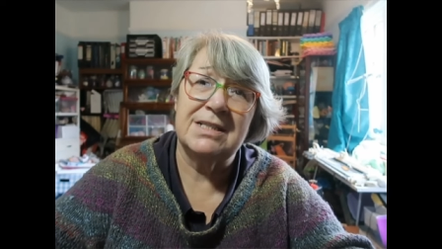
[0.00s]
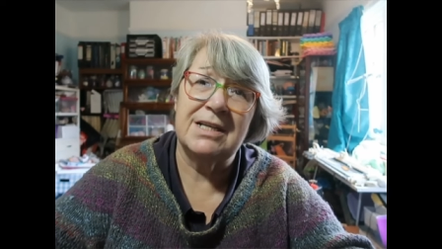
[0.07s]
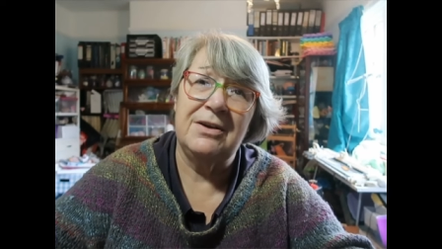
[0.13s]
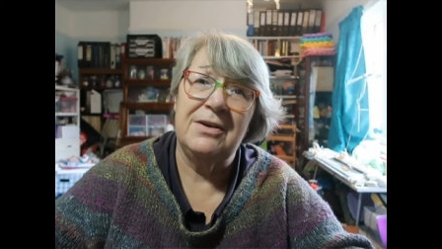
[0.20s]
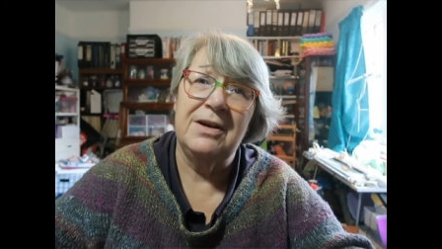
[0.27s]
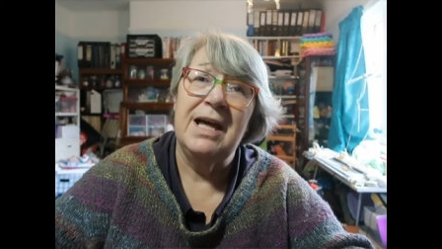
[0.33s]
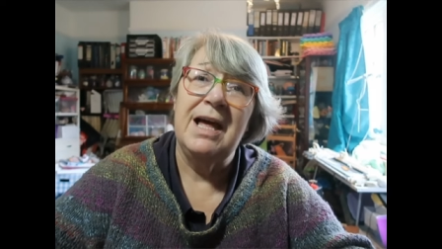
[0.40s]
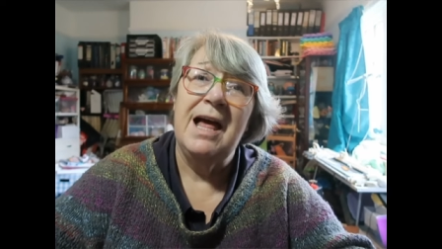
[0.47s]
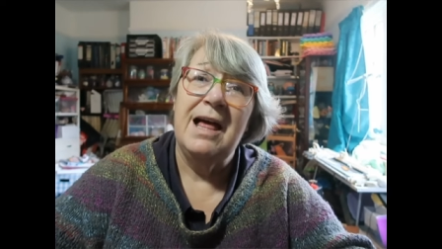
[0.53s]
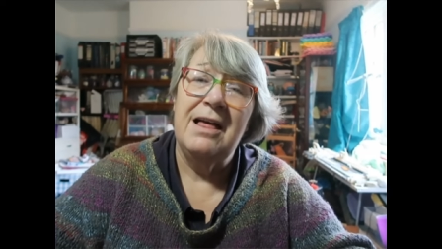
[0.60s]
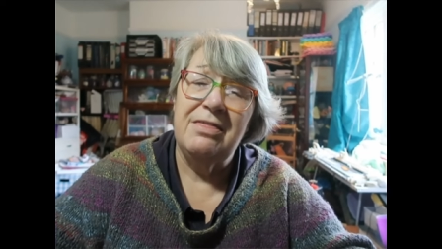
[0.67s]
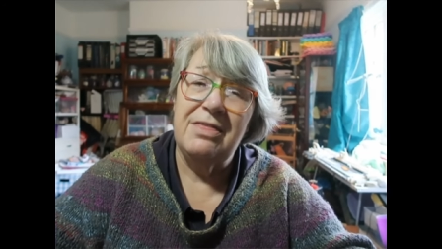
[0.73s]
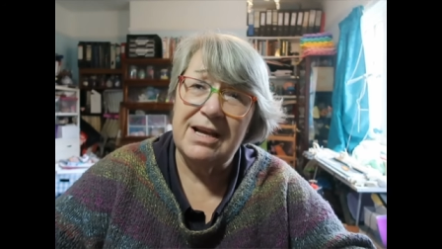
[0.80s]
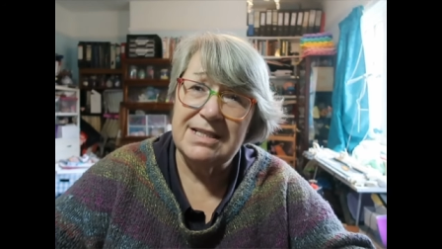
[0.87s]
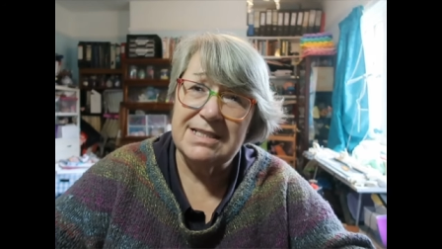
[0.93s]
So
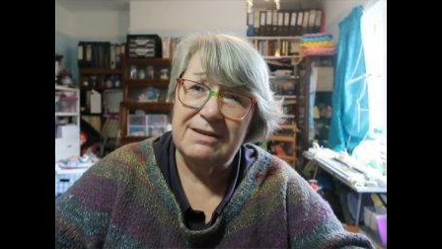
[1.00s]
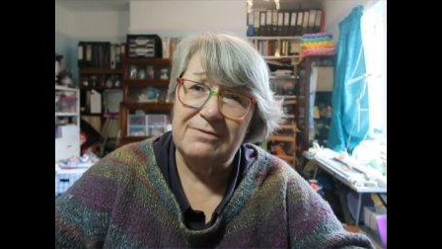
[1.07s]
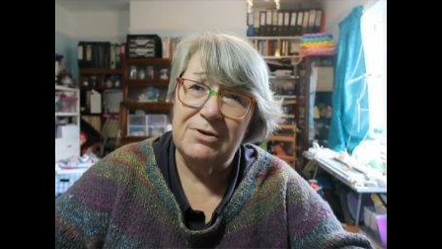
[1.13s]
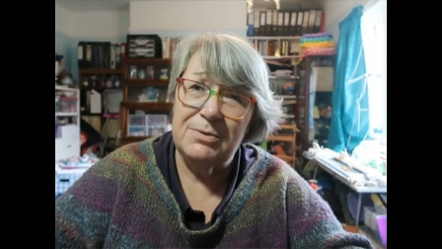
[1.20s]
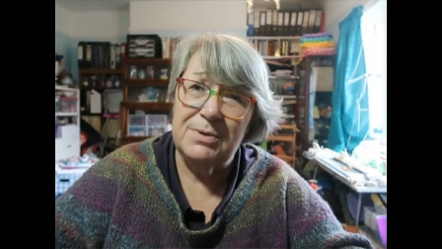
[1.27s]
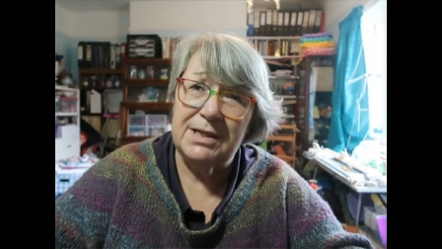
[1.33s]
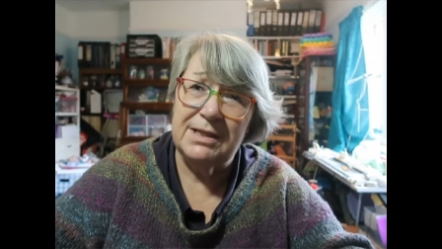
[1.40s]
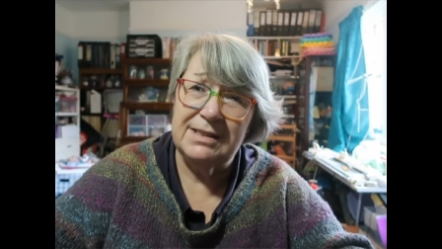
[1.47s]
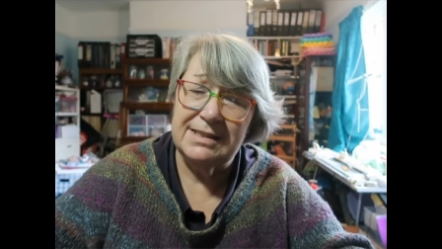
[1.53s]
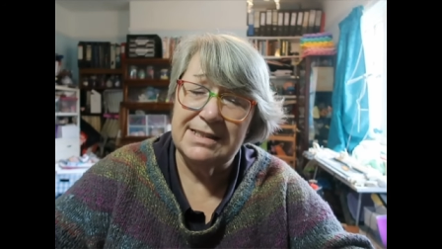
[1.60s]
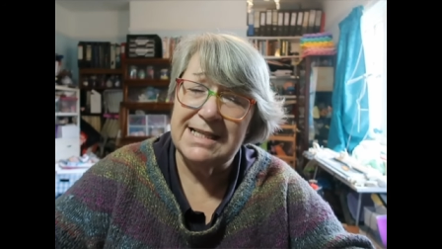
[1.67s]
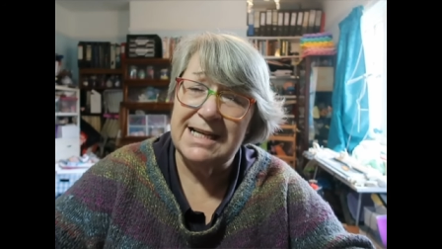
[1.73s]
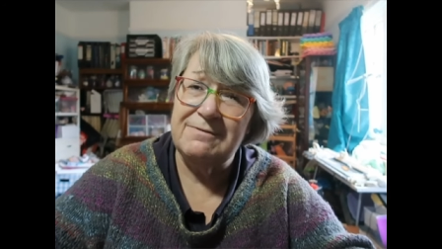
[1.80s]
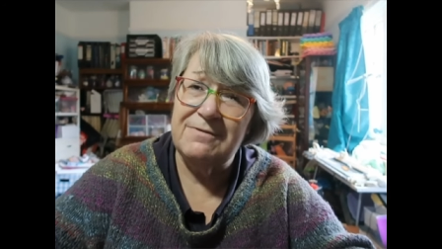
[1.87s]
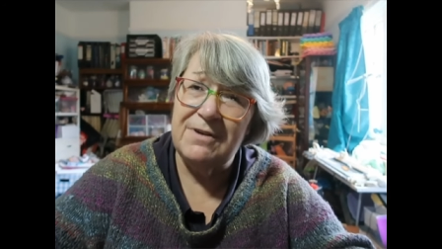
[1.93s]
thanks everyone,
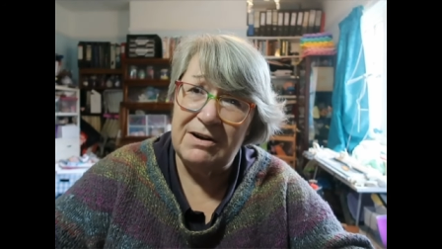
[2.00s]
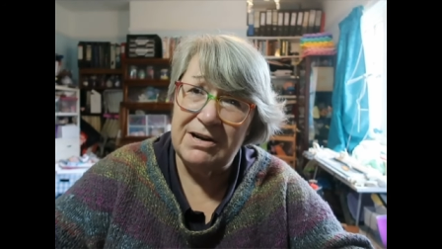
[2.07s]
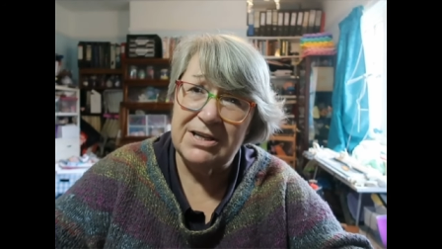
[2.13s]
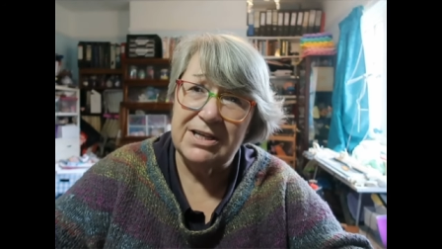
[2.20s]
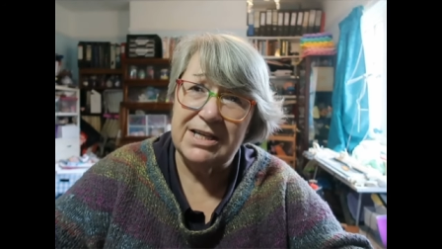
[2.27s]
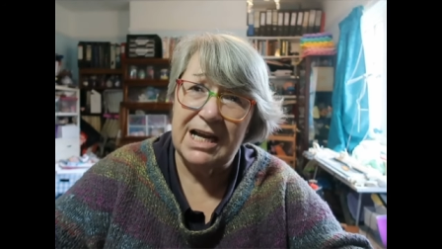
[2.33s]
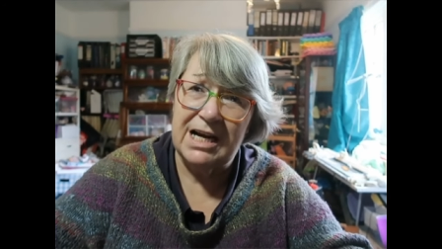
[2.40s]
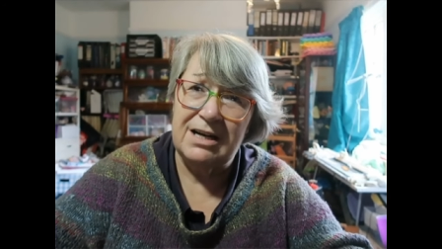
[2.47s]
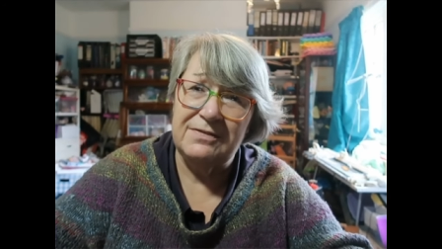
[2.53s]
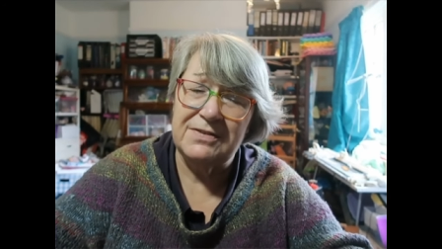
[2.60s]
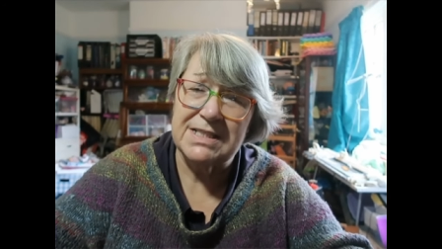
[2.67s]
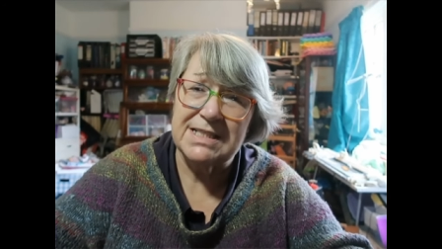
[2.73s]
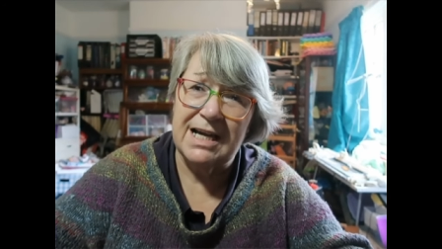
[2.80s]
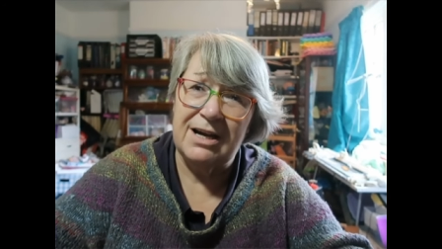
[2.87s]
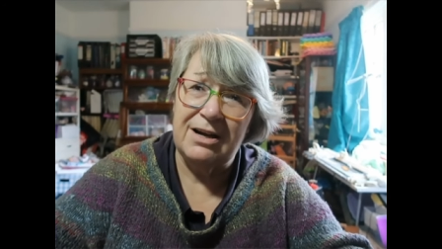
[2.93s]
take very good care of
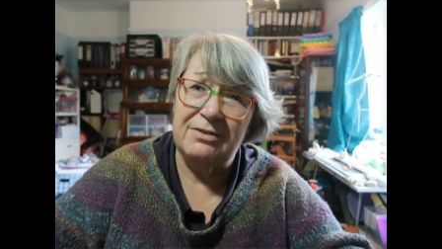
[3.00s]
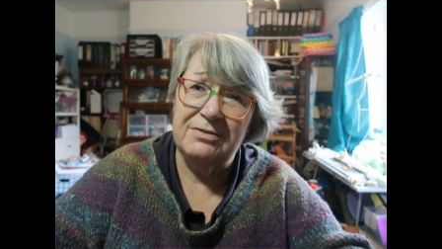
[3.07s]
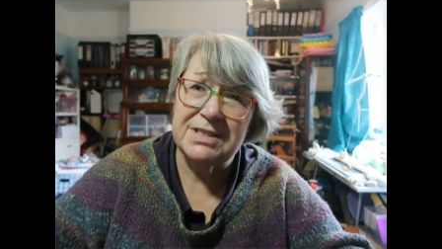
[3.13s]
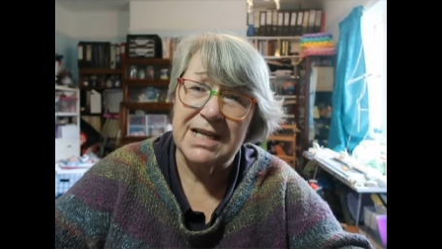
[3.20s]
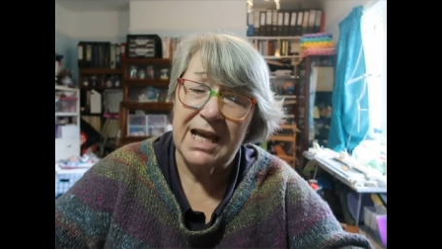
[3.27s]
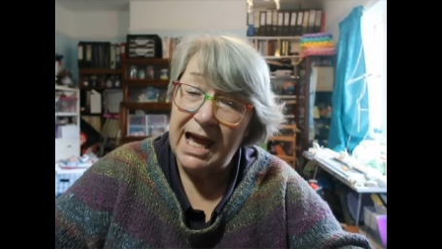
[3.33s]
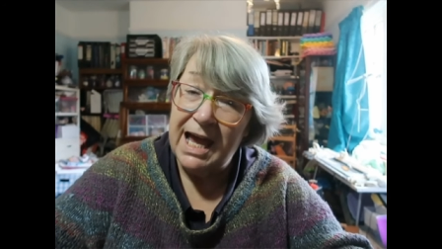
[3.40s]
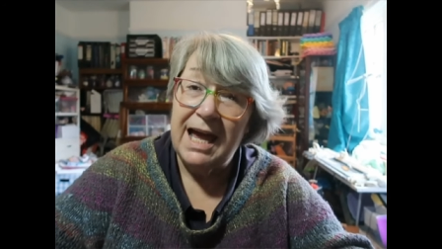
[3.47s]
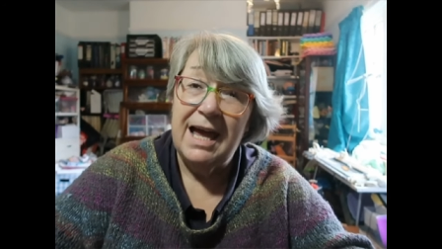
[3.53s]
yourselves.